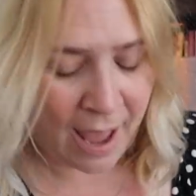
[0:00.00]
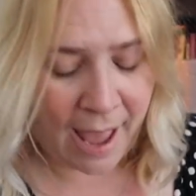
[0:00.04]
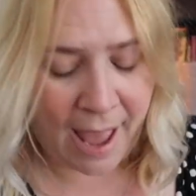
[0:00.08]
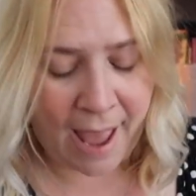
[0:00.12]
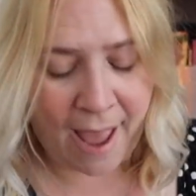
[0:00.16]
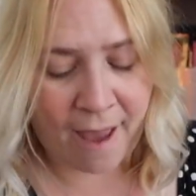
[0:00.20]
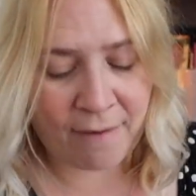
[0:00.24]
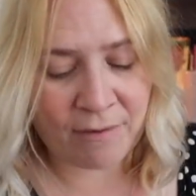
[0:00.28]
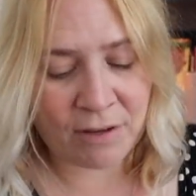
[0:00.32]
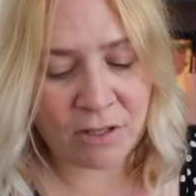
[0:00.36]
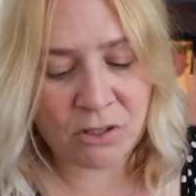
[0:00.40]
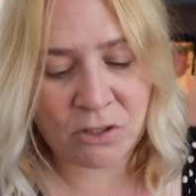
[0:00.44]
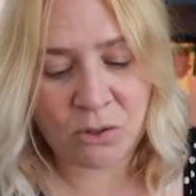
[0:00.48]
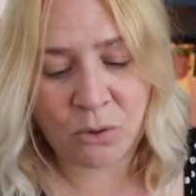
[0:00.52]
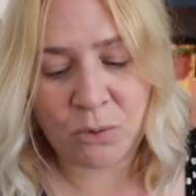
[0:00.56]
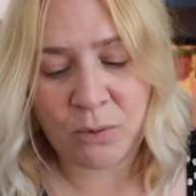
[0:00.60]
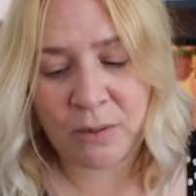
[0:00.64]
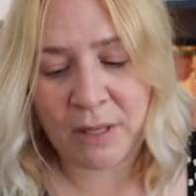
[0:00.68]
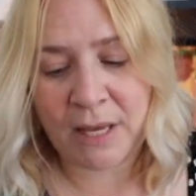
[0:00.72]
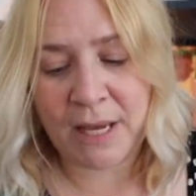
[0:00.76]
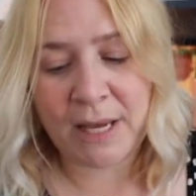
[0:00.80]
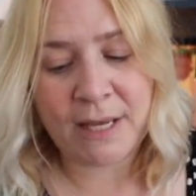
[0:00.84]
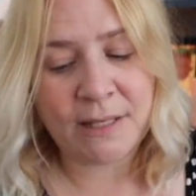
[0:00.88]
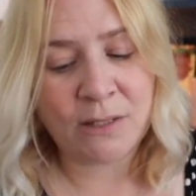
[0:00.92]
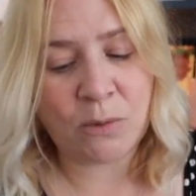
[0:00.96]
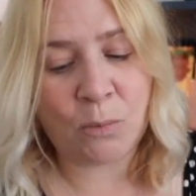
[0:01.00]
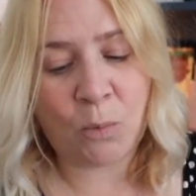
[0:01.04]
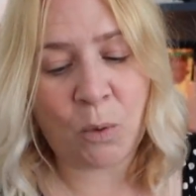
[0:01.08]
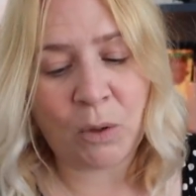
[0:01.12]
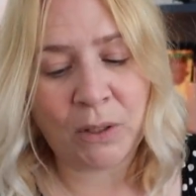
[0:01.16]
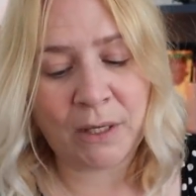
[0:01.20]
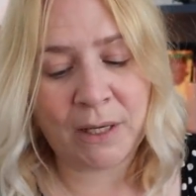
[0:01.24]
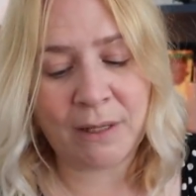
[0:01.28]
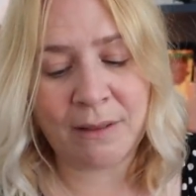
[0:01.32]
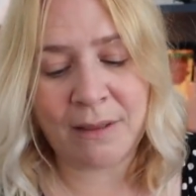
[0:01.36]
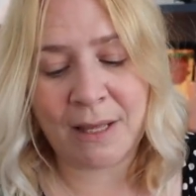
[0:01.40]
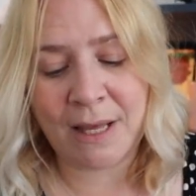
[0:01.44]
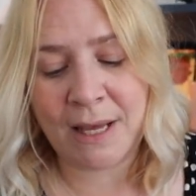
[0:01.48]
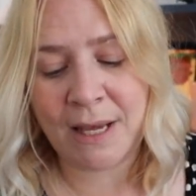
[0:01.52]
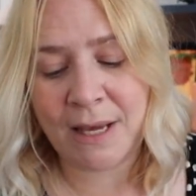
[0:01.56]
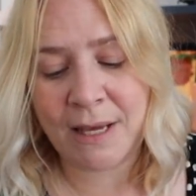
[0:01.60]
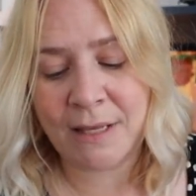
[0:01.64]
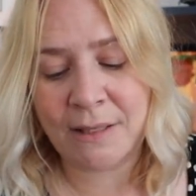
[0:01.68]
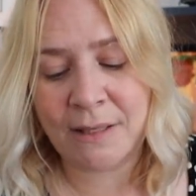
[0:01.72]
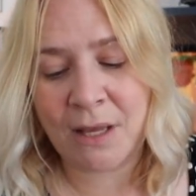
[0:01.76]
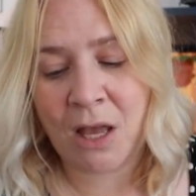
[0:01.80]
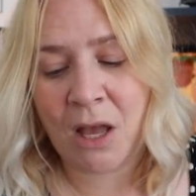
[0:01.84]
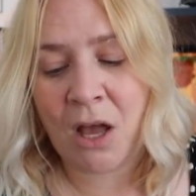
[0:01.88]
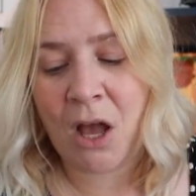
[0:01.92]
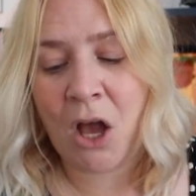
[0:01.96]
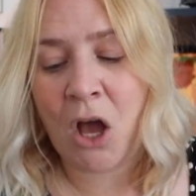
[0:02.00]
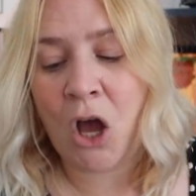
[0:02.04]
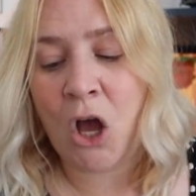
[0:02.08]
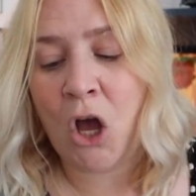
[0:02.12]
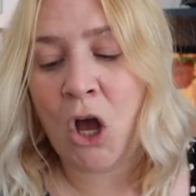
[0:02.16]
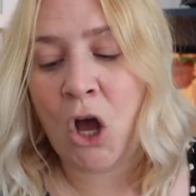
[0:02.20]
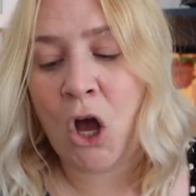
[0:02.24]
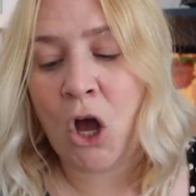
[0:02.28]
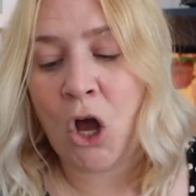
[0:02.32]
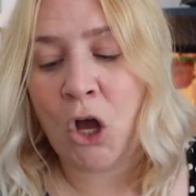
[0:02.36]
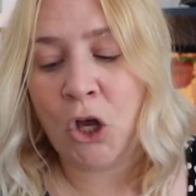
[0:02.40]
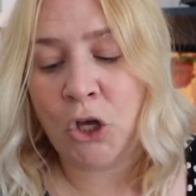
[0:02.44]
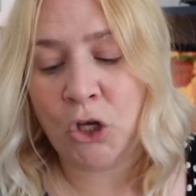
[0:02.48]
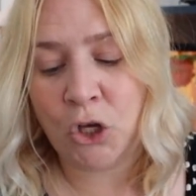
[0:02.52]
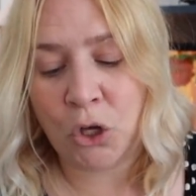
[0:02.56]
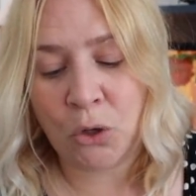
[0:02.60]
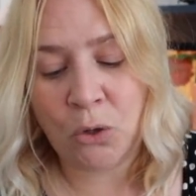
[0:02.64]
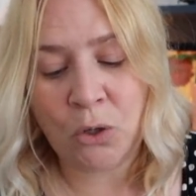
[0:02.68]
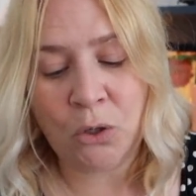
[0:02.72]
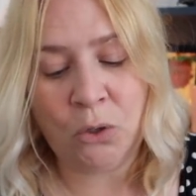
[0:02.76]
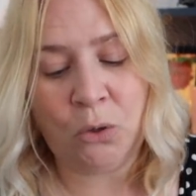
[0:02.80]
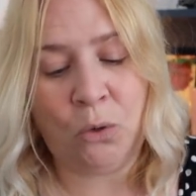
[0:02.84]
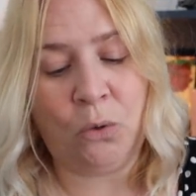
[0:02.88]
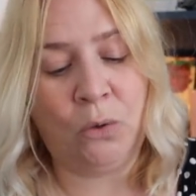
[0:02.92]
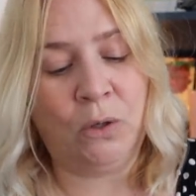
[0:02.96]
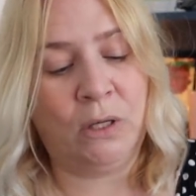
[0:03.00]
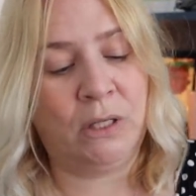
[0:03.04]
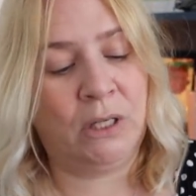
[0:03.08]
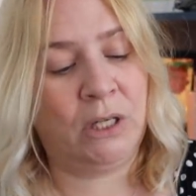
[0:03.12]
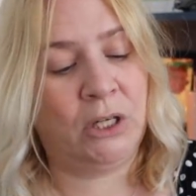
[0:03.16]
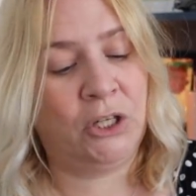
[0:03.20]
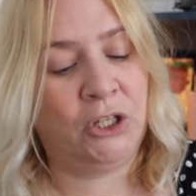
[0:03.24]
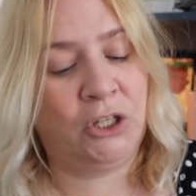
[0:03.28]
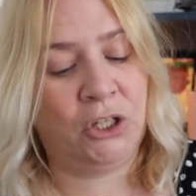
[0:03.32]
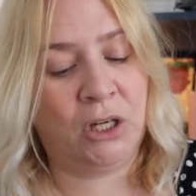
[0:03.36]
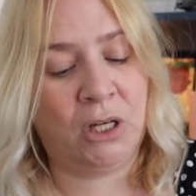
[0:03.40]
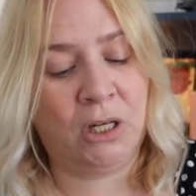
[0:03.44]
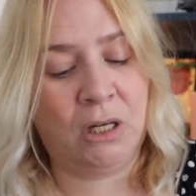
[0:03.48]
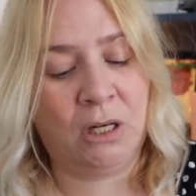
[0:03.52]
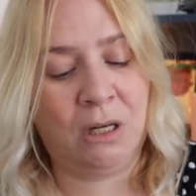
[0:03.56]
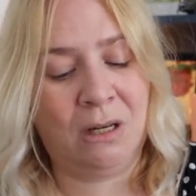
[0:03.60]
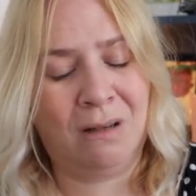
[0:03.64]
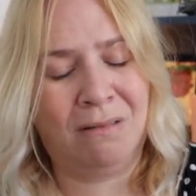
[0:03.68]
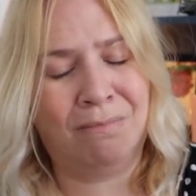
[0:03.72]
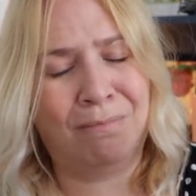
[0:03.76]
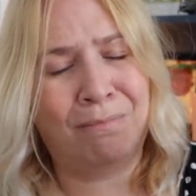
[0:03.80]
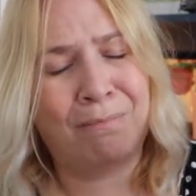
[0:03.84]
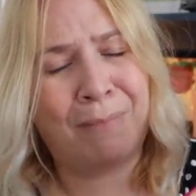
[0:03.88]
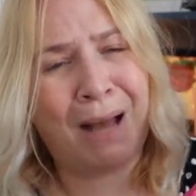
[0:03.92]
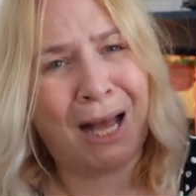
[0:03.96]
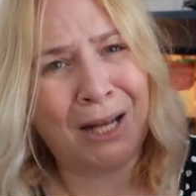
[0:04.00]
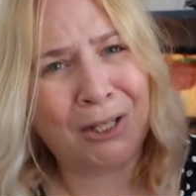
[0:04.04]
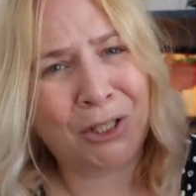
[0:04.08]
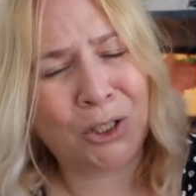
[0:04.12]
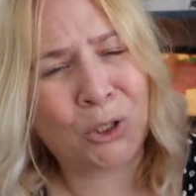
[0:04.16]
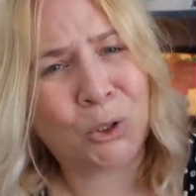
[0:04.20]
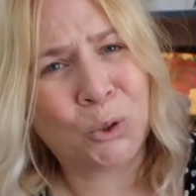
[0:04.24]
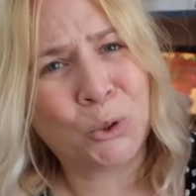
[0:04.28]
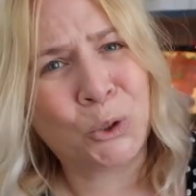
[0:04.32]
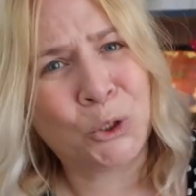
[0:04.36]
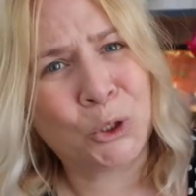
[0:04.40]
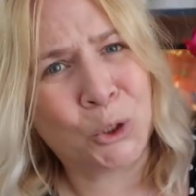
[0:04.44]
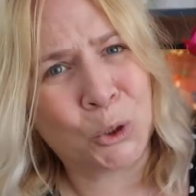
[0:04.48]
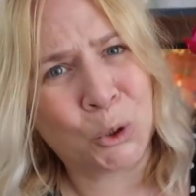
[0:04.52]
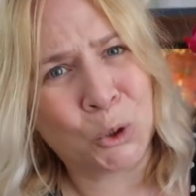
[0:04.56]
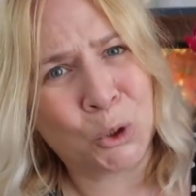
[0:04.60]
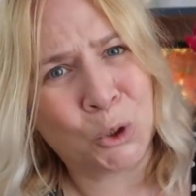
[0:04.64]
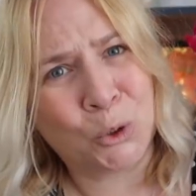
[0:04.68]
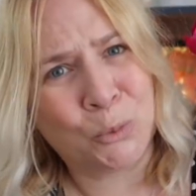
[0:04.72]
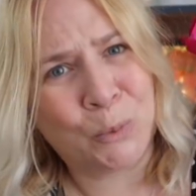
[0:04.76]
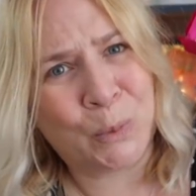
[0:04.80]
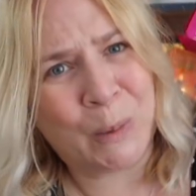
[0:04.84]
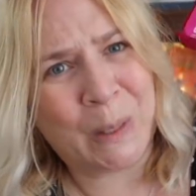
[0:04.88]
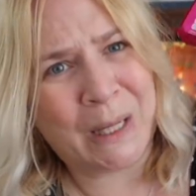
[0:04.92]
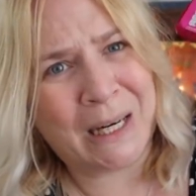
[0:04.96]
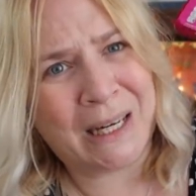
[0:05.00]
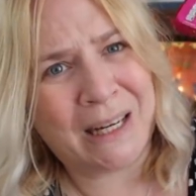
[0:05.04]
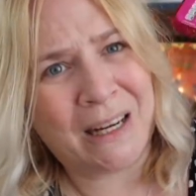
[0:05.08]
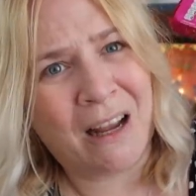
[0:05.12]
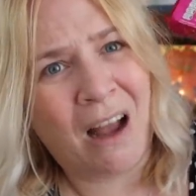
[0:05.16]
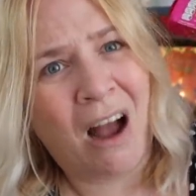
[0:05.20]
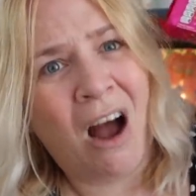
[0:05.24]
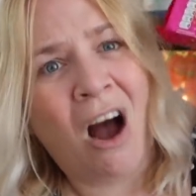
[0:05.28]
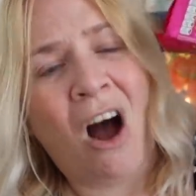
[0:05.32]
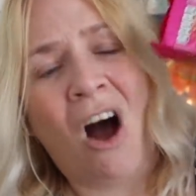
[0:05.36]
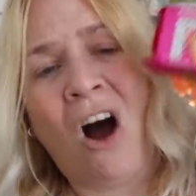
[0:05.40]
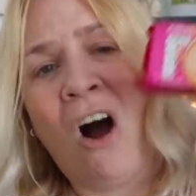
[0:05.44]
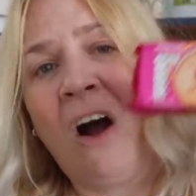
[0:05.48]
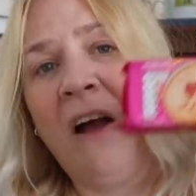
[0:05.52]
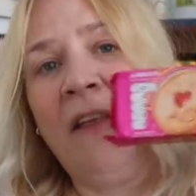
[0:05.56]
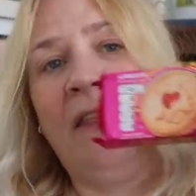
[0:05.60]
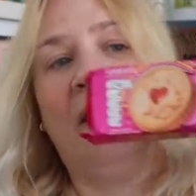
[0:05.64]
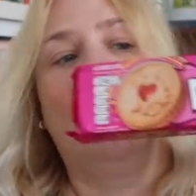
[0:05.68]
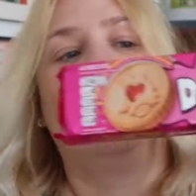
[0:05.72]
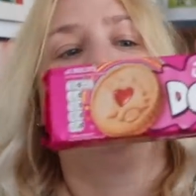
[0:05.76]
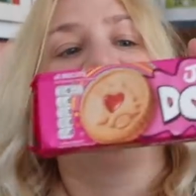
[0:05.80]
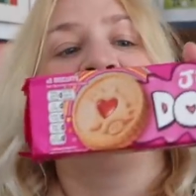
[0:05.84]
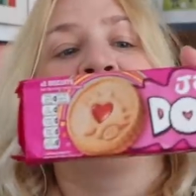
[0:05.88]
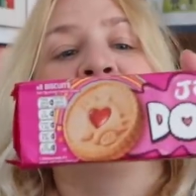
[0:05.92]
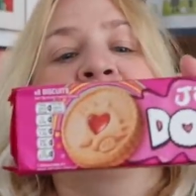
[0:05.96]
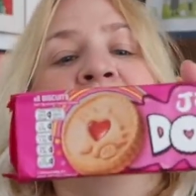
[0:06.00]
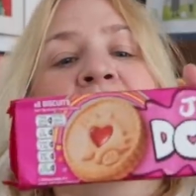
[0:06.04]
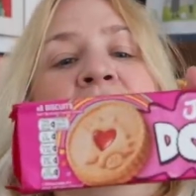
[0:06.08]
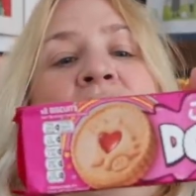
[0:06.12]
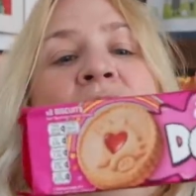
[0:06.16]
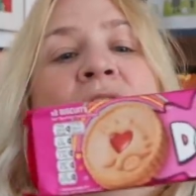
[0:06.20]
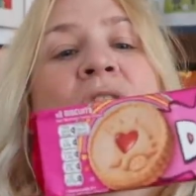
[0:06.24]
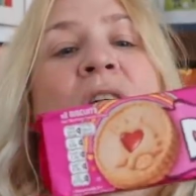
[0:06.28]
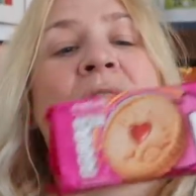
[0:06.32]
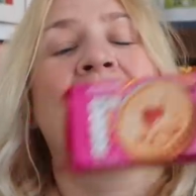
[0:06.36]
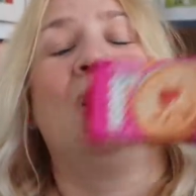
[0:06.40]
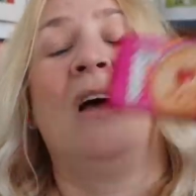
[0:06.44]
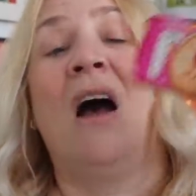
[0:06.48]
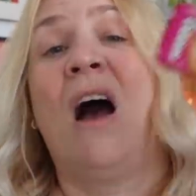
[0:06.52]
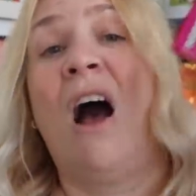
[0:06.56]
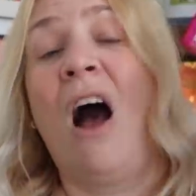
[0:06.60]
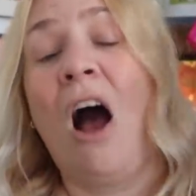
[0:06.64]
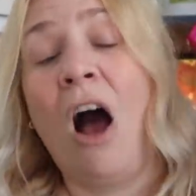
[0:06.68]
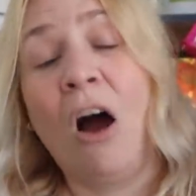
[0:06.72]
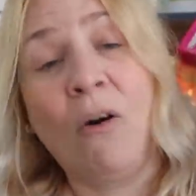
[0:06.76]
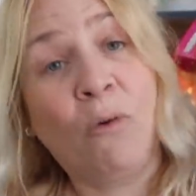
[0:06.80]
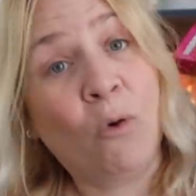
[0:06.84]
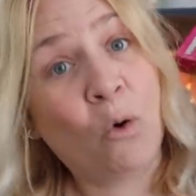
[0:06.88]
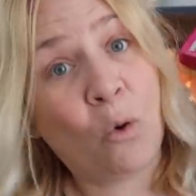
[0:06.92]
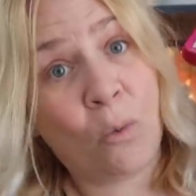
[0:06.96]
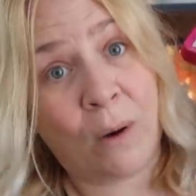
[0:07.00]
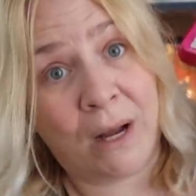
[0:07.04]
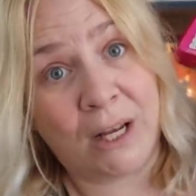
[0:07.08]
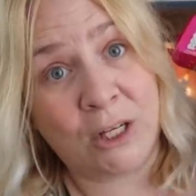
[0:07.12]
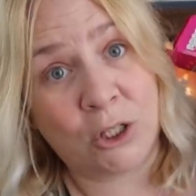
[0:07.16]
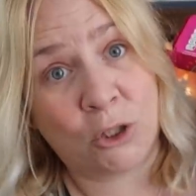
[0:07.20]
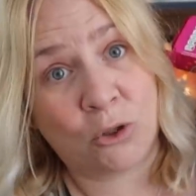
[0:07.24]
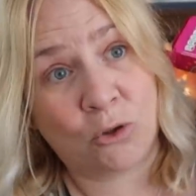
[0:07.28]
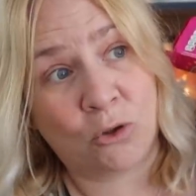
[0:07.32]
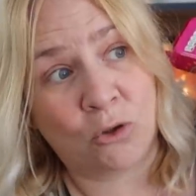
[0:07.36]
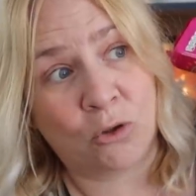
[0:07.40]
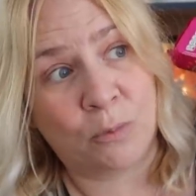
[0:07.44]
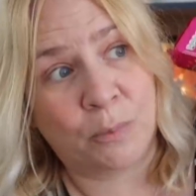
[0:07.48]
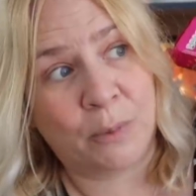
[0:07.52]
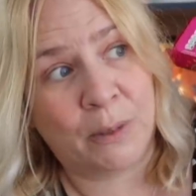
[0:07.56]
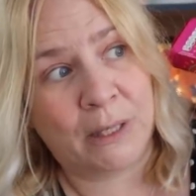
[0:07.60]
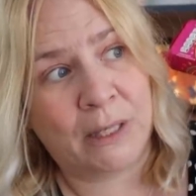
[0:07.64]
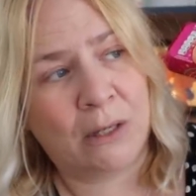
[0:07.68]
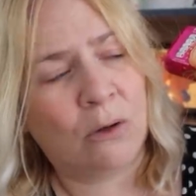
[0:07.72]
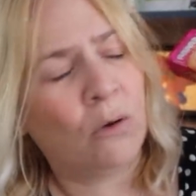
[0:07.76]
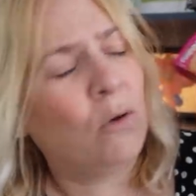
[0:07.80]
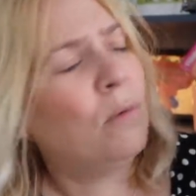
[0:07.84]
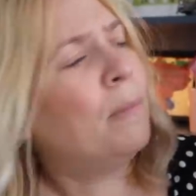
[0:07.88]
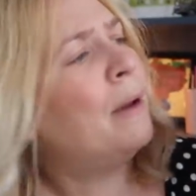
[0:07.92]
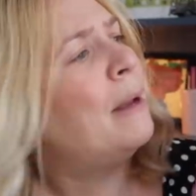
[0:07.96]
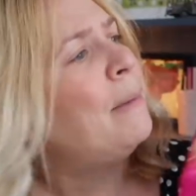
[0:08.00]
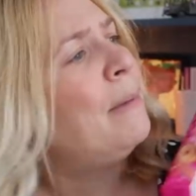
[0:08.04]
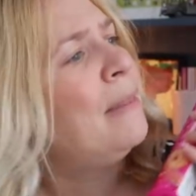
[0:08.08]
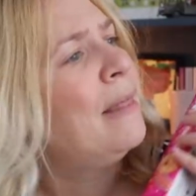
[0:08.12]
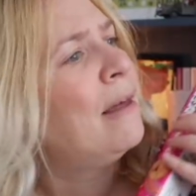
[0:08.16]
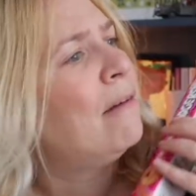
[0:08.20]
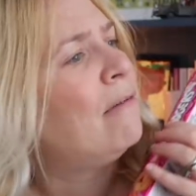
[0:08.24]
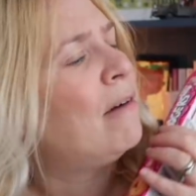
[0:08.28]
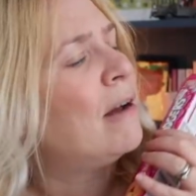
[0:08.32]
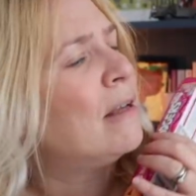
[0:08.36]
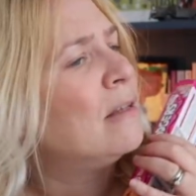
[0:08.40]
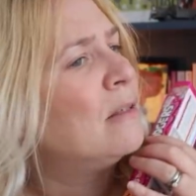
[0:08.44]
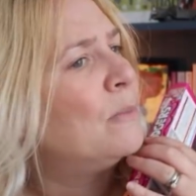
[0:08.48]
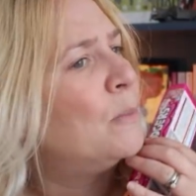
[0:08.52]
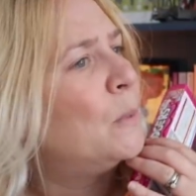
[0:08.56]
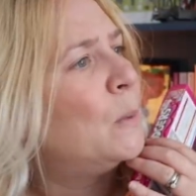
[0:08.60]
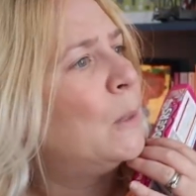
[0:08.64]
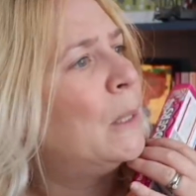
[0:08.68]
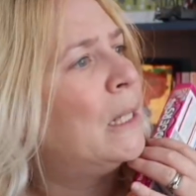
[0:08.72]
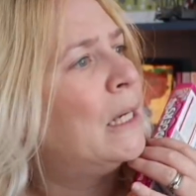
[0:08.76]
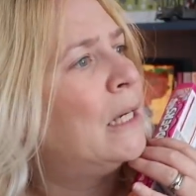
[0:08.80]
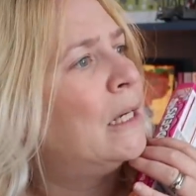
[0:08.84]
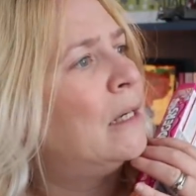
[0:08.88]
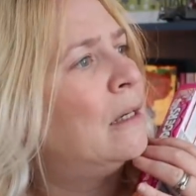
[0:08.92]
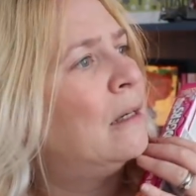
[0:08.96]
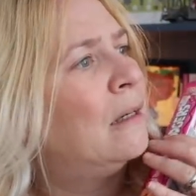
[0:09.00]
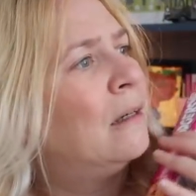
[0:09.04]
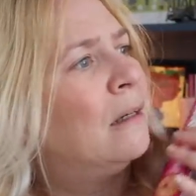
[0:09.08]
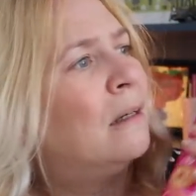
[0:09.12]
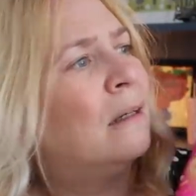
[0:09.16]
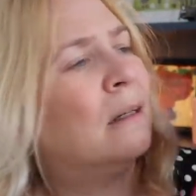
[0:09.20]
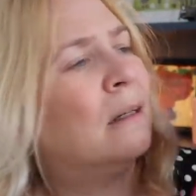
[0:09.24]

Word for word: Erin saw these, wanted these. Unicorn edition, magical strawberry. I think Jammy Dodgers are always strawberry, or maybe they're raspberry.